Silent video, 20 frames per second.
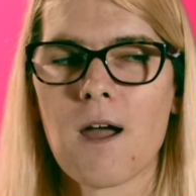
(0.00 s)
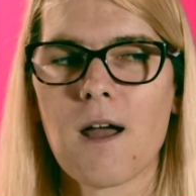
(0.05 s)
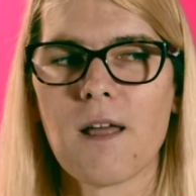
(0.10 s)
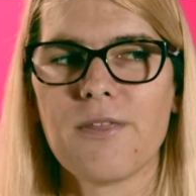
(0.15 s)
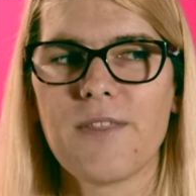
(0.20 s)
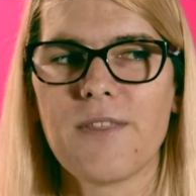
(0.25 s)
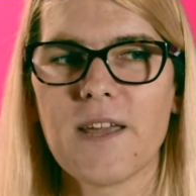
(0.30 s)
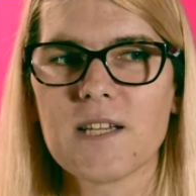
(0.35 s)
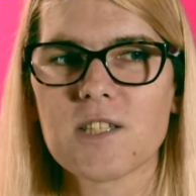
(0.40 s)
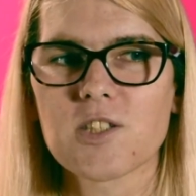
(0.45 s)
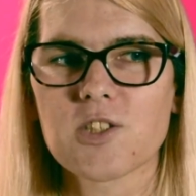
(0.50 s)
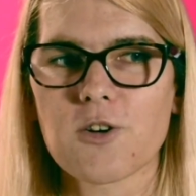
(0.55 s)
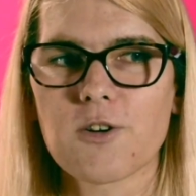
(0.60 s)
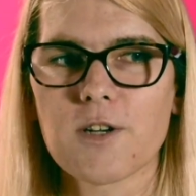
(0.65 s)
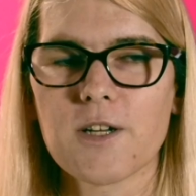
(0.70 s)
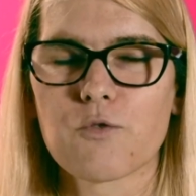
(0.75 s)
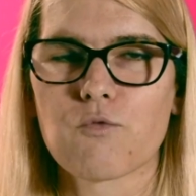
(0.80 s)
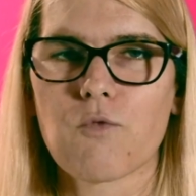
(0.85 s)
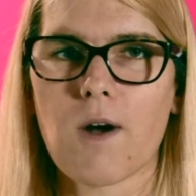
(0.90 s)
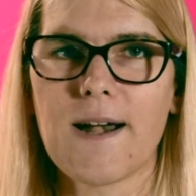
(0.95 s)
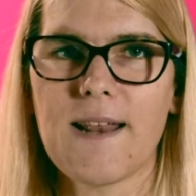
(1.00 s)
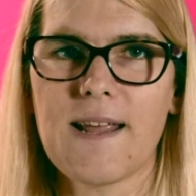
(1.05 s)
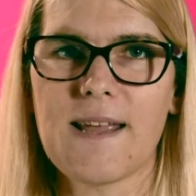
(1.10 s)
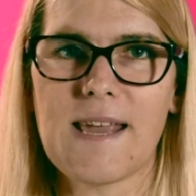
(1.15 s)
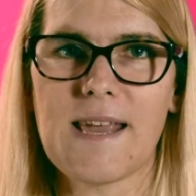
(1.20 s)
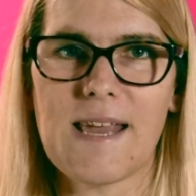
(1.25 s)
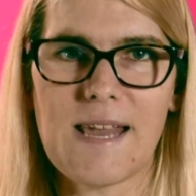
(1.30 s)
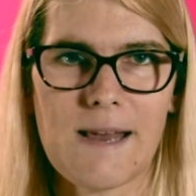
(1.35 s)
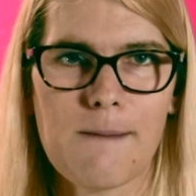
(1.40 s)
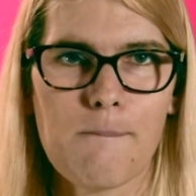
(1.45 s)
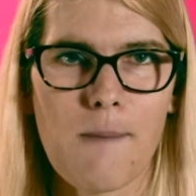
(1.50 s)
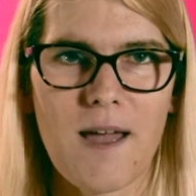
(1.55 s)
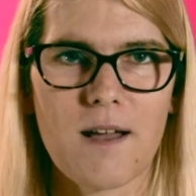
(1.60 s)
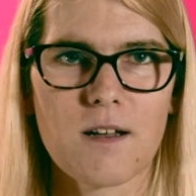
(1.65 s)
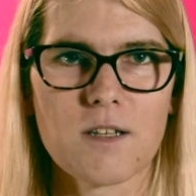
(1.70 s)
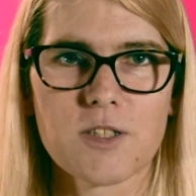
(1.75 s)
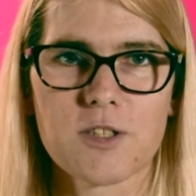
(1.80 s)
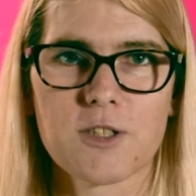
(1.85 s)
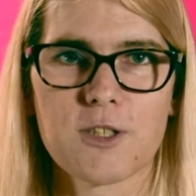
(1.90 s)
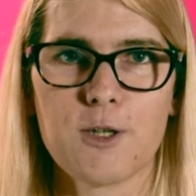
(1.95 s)
They started writing
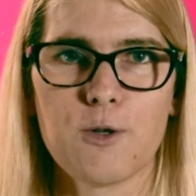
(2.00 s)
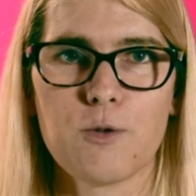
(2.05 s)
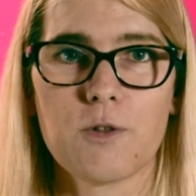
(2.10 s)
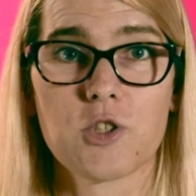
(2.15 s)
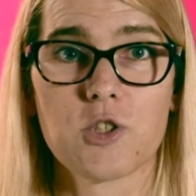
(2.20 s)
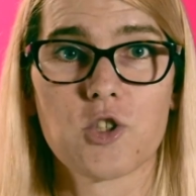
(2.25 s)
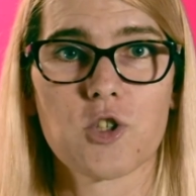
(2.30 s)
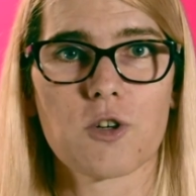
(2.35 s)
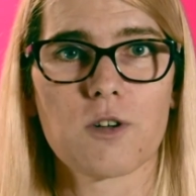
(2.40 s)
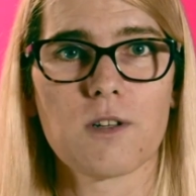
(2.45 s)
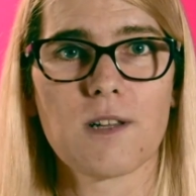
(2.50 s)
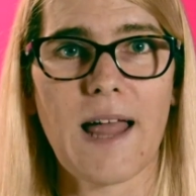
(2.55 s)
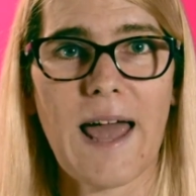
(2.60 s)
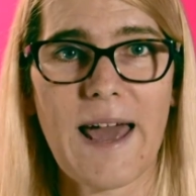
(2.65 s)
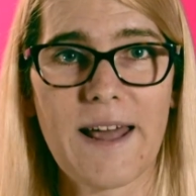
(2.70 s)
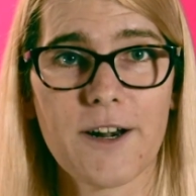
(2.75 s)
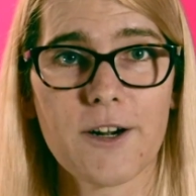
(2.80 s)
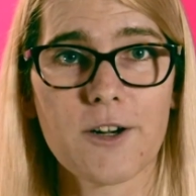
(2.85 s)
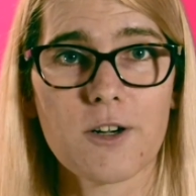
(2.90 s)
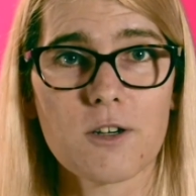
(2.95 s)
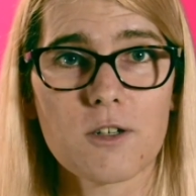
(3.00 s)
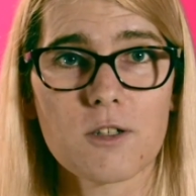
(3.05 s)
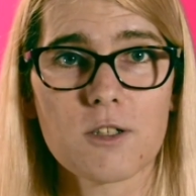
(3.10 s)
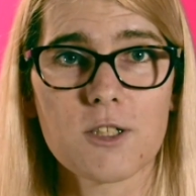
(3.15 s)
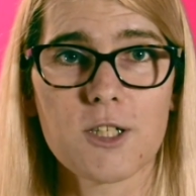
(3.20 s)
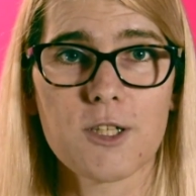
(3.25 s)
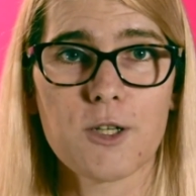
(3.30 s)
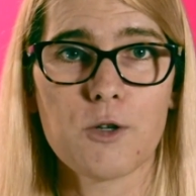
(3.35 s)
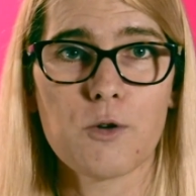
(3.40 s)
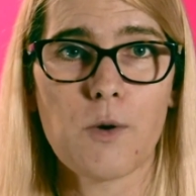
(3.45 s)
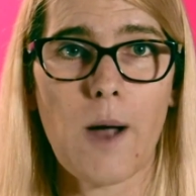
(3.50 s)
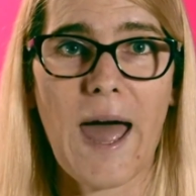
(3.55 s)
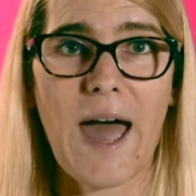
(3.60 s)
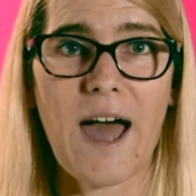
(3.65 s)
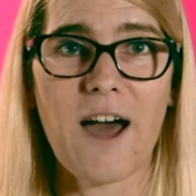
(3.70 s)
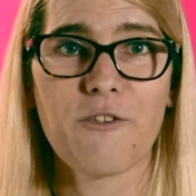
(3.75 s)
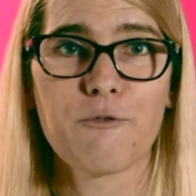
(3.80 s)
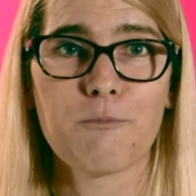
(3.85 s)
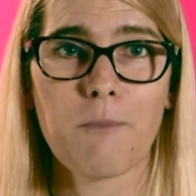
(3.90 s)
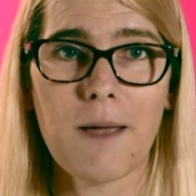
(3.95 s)
emails to the journal editor to
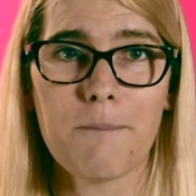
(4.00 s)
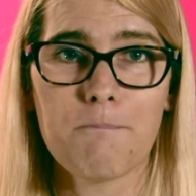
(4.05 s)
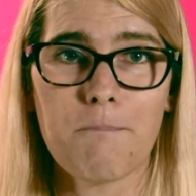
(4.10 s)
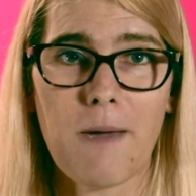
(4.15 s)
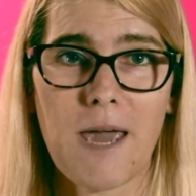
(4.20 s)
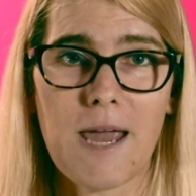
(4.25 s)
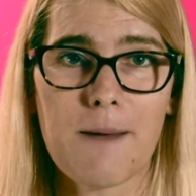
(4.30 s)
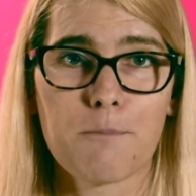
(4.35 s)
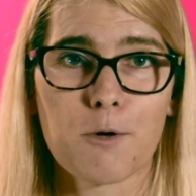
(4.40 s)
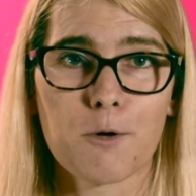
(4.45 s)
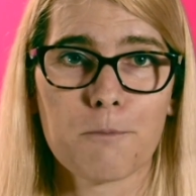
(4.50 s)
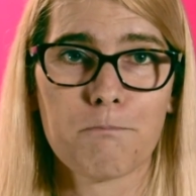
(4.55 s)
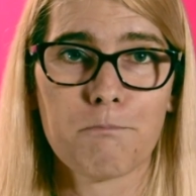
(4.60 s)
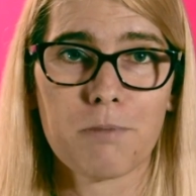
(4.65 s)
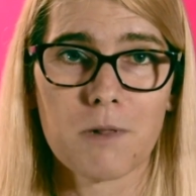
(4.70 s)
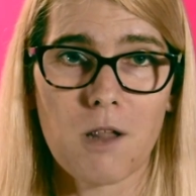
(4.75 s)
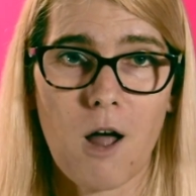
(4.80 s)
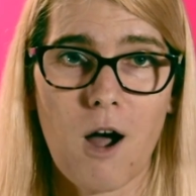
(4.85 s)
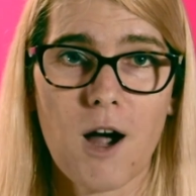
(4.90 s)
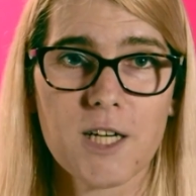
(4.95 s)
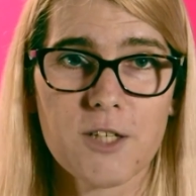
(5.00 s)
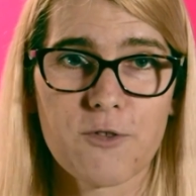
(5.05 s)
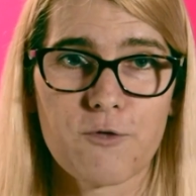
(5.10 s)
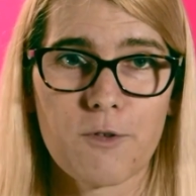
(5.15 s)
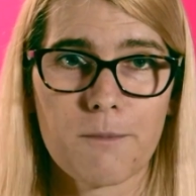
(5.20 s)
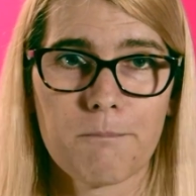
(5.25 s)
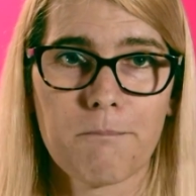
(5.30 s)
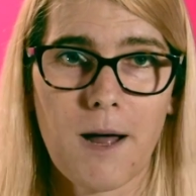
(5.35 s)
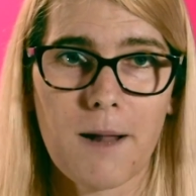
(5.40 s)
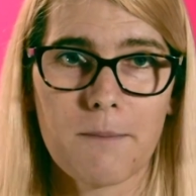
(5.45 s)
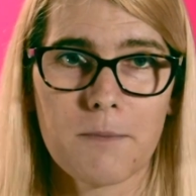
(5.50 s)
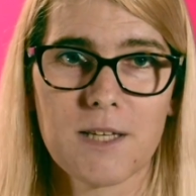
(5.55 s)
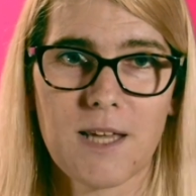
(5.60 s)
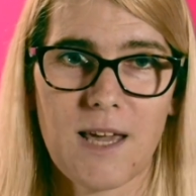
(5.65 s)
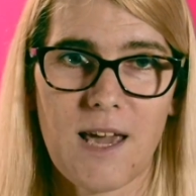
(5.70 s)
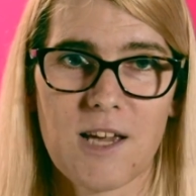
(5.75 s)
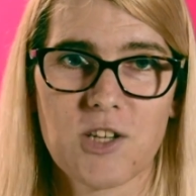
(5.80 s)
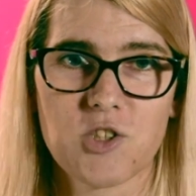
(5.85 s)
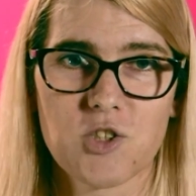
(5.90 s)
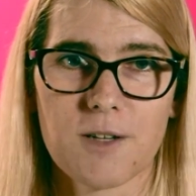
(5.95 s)
have my paper blocked from
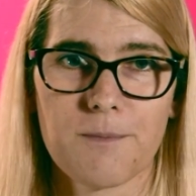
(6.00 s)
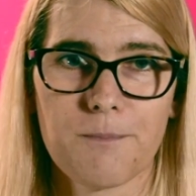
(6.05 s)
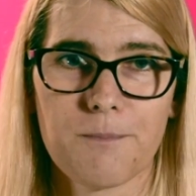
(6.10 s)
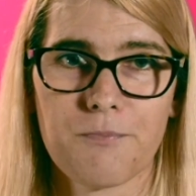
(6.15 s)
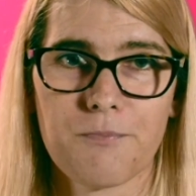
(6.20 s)
publication.